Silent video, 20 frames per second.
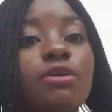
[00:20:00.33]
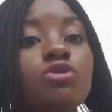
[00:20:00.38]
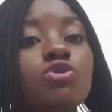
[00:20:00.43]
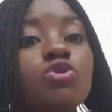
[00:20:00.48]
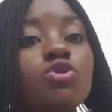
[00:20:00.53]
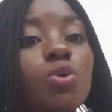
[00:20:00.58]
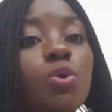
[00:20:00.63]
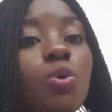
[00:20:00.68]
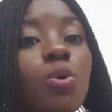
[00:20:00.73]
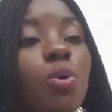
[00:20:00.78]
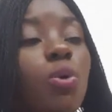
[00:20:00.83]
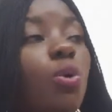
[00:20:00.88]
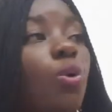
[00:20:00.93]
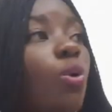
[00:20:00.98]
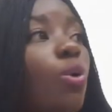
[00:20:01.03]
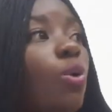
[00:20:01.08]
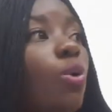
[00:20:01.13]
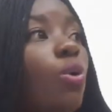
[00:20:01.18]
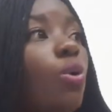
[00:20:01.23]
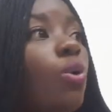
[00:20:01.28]
to
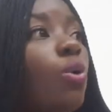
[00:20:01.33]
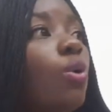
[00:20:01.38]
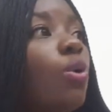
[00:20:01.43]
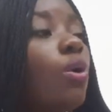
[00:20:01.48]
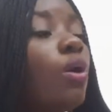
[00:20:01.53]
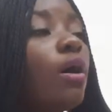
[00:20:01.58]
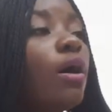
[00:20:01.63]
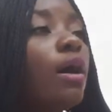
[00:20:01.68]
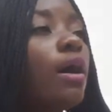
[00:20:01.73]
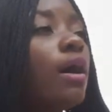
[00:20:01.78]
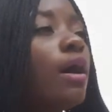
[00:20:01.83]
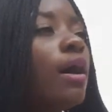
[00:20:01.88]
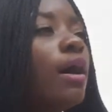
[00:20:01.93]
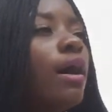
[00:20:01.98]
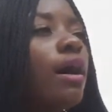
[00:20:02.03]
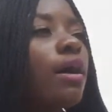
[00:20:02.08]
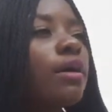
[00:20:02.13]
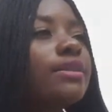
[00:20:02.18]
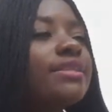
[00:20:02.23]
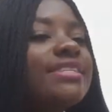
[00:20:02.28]

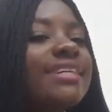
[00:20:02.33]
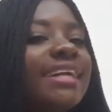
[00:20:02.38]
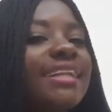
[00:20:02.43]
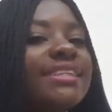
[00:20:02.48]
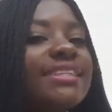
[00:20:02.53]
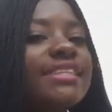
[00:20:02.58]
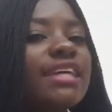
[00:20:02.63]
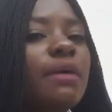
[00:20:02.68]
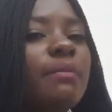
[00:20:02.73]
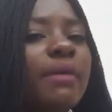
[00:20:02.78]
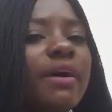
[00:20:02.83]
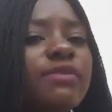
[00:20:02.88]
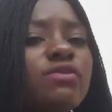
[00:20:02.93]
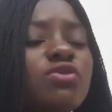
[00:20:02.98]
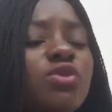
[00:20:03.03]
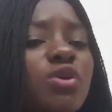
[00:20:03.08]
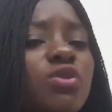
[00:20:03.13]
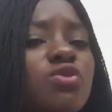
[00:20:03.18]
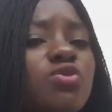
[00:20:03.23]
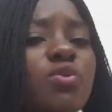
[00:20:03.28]
tell someone,
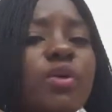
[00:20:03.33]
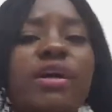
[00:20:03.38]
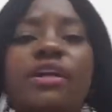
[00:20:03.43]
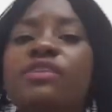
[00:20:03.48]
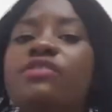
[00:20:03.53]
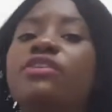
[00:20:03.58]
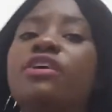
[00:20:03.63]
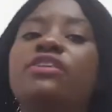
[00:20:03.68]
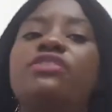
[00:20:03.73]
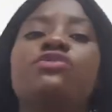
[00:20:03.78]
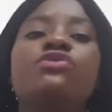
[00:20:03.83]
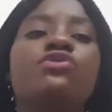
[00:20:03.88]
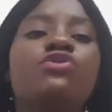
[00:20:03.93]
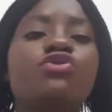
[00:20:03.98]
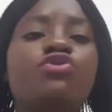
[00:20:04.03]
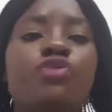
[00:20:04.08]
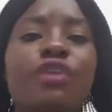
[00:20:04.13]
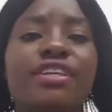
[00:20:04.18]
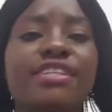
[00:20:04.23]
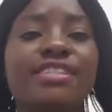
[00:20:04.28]
talk to a
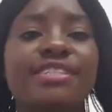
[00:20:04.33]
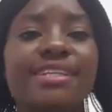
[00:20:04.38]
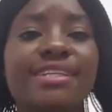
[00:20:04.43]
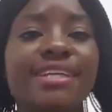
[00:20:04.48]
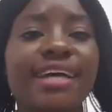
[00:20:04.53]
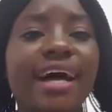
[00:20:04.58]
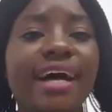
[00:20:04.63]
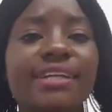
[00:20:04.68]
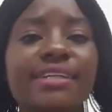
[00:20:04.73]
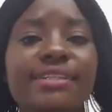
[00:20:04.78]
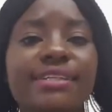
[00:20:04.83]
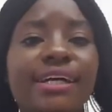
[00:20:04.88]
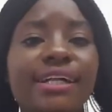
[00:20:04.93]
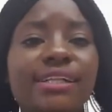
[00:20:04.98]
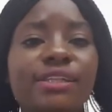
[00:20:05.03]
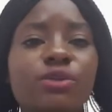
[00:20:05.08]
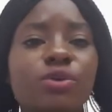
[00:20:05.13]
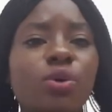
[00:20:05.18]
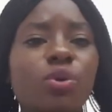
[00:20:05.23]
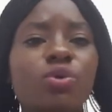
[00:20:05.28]
trusted
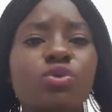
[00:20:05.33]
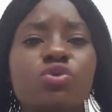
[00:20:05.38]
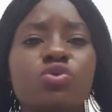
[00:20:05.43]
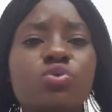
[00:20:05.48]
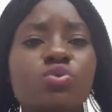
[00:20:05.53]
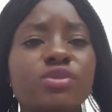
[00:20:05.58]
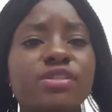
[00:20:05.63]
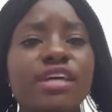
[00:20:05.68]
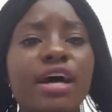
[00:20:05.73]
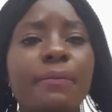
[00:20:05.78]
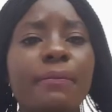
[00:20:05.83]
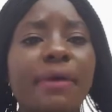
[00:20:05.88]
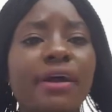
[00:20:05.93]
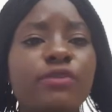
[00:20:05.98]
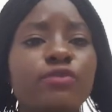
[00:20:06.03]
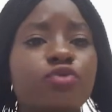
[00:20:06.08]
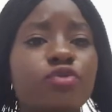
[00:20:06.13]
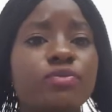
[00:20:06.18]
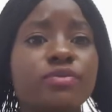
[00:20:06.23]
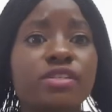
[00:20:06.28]
adult or to
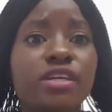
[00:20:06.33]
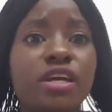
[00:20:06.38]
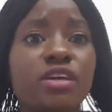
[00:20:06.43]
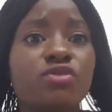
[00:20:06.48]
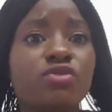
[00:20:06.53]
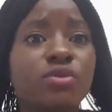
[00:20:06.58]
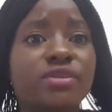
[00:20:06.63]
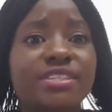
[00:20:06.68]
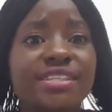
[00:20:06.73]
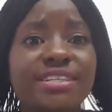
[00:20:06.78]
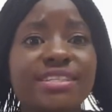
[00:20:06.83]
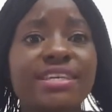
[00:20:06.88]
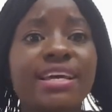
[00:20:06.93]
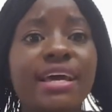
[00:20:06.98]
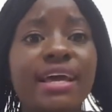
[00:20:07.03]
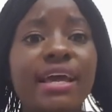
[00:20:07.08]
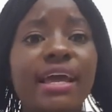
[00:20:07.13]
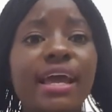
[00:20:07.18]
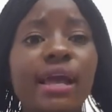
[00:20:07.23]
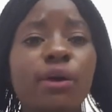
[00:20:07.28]
someone from church or just
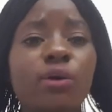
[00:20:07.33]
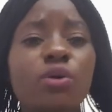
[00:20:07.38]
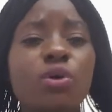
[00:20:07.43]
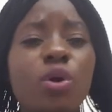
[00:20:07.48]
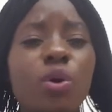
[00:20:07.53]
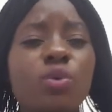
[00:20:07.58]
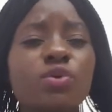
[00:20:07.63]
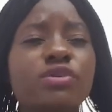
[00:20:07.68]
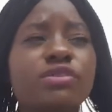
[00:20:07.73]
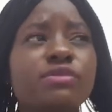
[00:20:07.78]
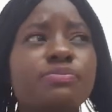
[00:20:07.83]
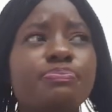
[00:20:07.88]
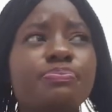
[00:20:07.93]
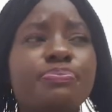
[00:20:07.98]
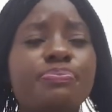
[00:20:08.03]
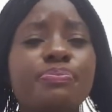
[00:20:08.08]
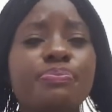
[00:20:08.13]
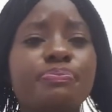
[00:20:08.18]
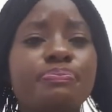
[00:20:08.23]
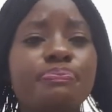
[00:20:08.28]
a close
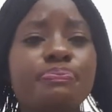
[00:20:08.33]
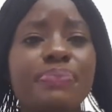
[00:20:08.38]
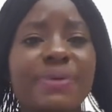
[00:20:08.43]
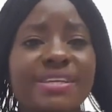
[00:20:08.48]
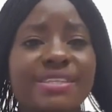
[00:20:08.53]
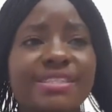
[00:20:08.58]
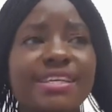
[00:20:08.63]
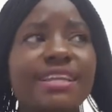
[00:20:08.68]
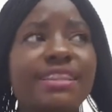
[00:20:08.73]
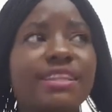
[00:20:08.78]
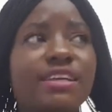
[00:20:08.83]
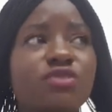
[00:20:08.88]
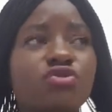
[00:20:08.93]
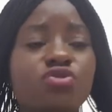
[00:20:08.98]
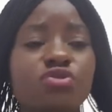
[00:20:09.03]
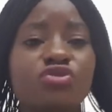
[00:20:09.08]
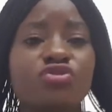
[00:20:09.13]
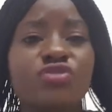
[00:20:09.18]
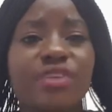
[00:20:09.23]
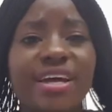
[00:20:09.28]
person that
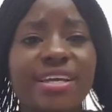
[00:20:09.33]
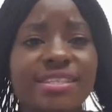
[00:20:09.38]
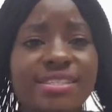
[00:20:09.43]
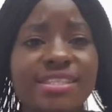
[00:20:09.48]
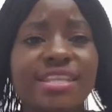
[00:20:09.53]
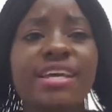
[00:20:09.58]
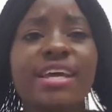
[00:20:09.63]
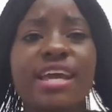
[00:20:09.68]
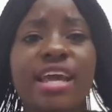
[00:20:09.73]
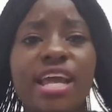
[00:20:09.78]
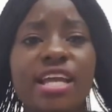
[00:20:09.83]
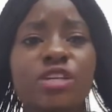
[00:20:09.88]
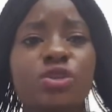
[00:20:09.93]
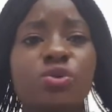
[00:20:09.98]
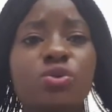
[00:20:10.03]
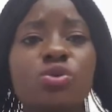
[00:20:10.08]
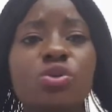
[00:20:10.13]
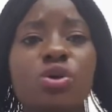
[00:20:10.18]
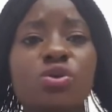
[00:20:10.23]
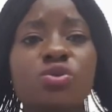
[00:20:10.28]
you trust, and
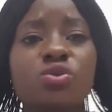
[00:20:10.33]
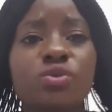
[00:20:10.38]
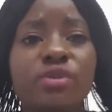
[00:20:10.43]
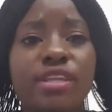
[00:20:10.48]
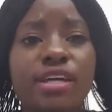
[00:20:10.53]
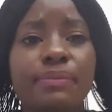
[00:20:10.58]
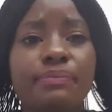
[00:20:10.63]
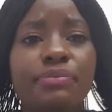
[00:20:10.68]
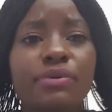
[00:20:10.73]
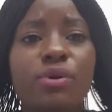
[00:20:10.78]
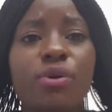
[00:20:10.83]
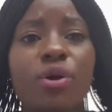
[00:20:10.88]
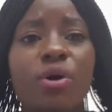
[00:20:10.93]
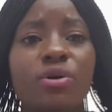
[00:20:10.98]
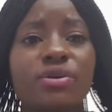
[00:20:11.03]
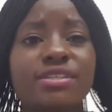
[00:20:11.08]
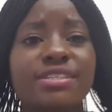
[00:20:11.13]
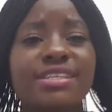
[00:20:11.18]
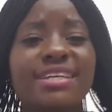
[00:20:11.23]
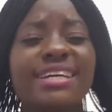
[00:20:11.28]
you talk to them,
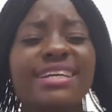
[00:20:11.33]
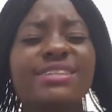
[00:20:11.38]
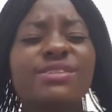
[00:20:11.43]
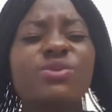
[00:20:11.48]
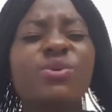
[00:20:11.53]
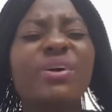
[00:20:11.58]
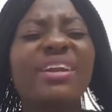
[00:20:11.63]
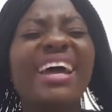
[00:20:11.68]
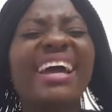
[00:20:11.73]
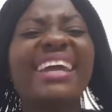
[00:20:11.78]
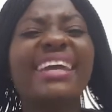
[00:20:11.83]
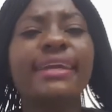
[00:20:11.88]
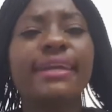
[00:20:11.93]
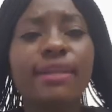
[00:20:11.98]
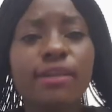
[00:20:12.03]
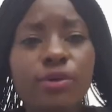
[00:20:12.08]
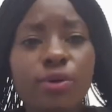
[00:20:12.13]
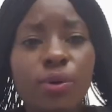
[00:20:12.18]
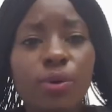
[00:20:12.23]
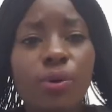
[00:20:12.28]
because it's gonna
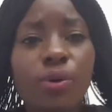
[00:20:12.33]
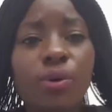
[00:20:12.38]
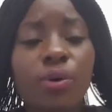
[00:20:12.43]
kill you.